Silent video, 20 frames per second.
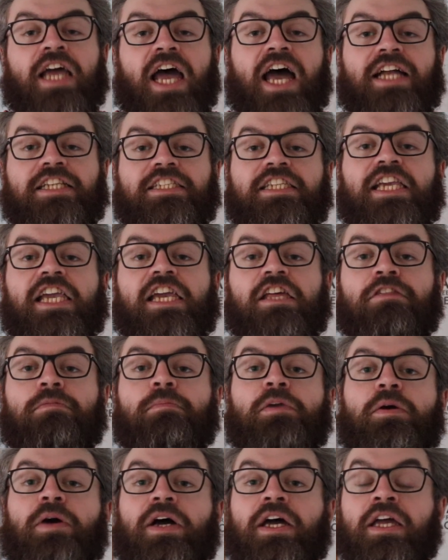at
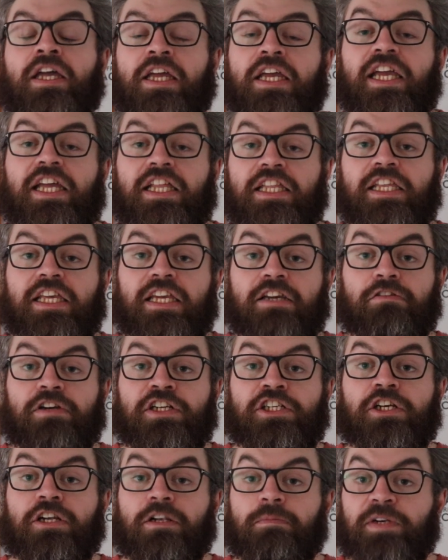Skaithmuir in the
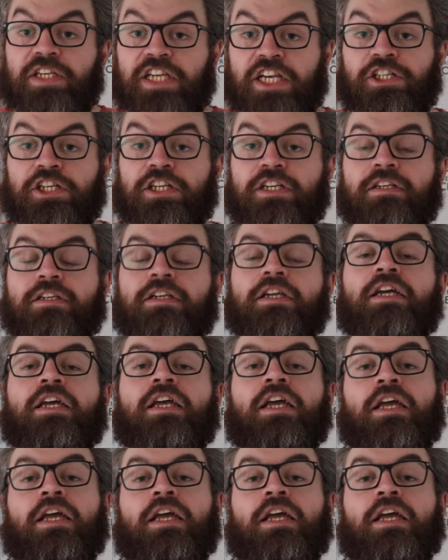original Petition.